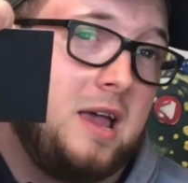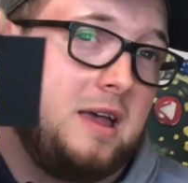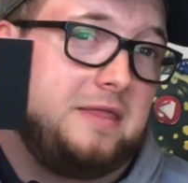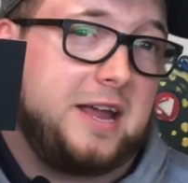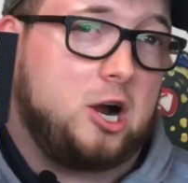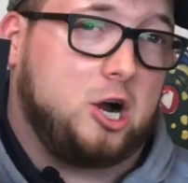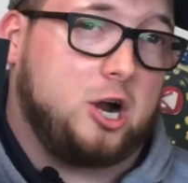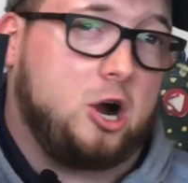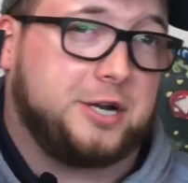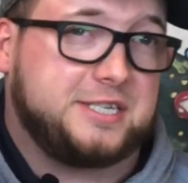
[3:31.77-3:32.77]
They are
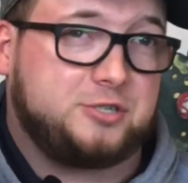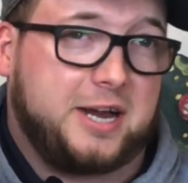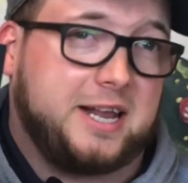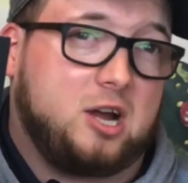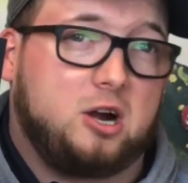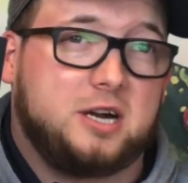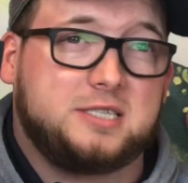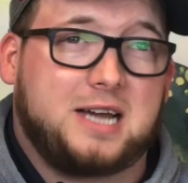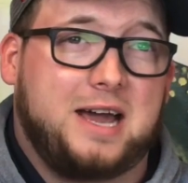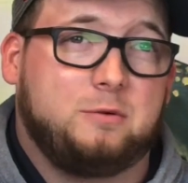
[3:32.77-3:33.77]
artist trading cards.
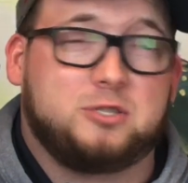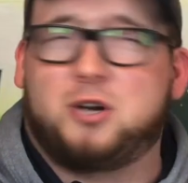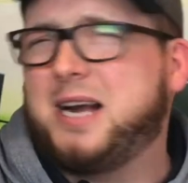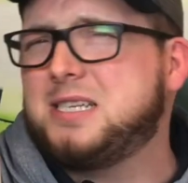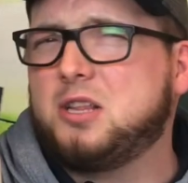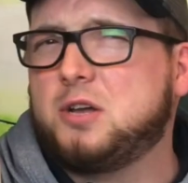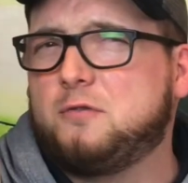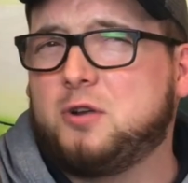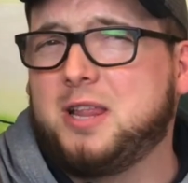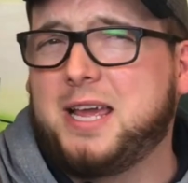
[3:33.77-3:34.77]
I will try to look for
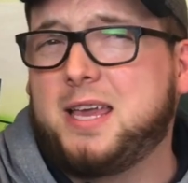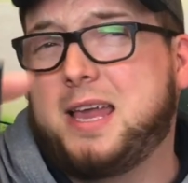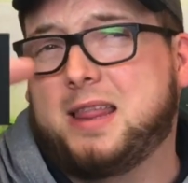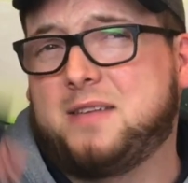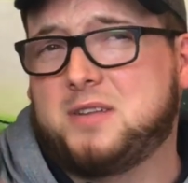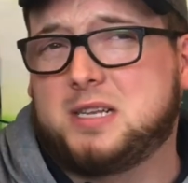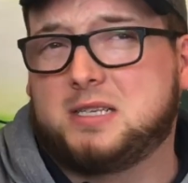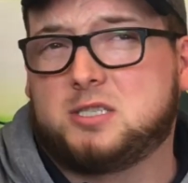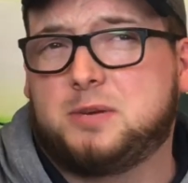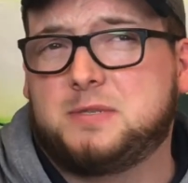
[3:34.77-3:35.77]
a link and leave in the
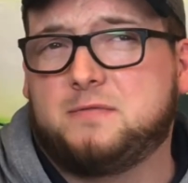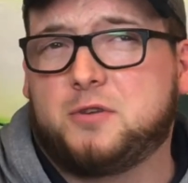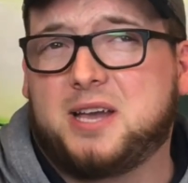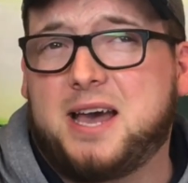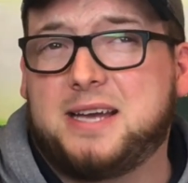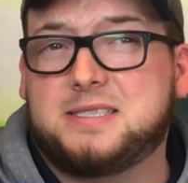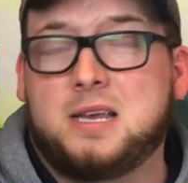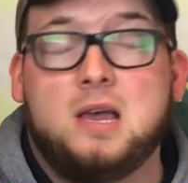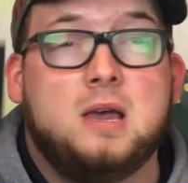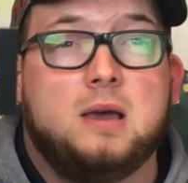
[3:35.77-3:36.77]
description for you guys.
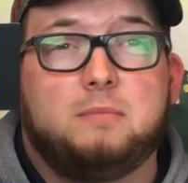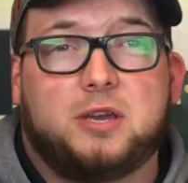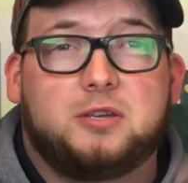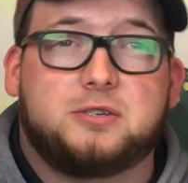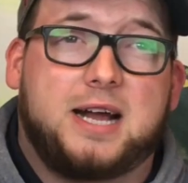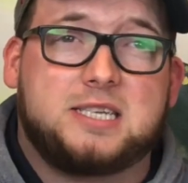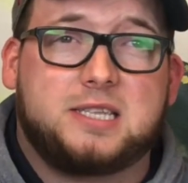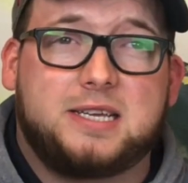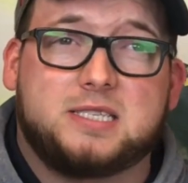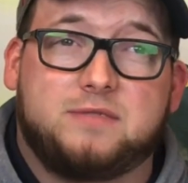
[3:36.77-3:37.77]
But you scratch
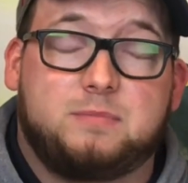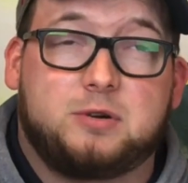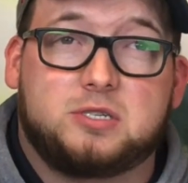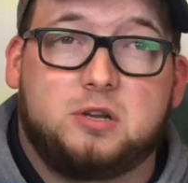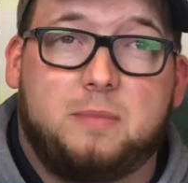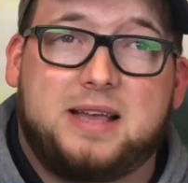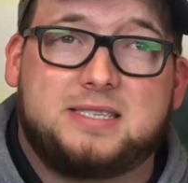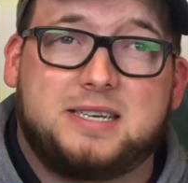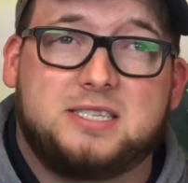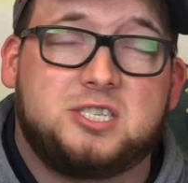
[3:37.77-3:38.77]
these, leave a personal
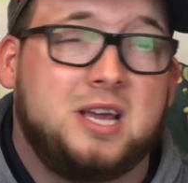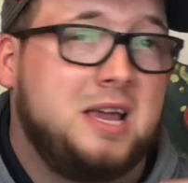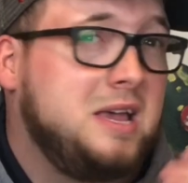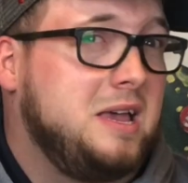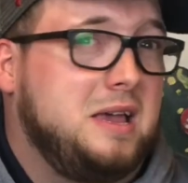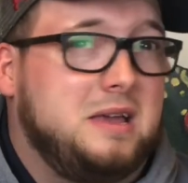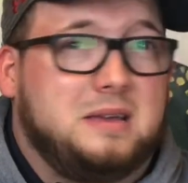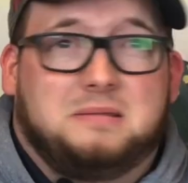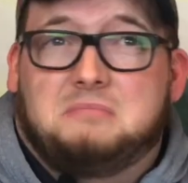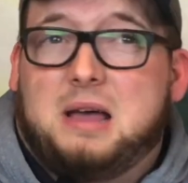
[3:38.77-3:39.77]
message,
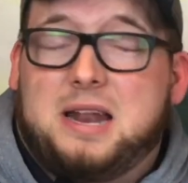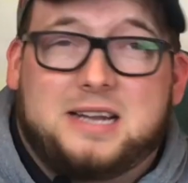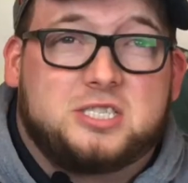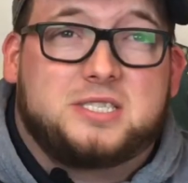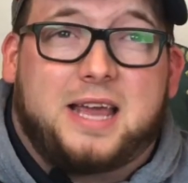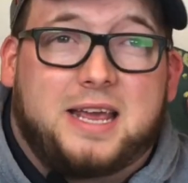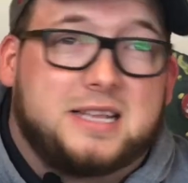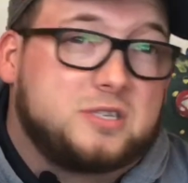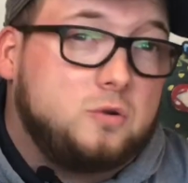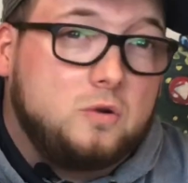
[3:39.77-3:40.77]
and I just think
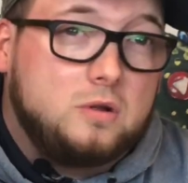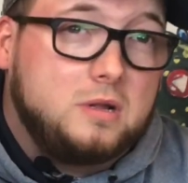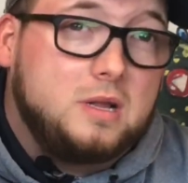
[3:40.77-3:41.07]
it's cool.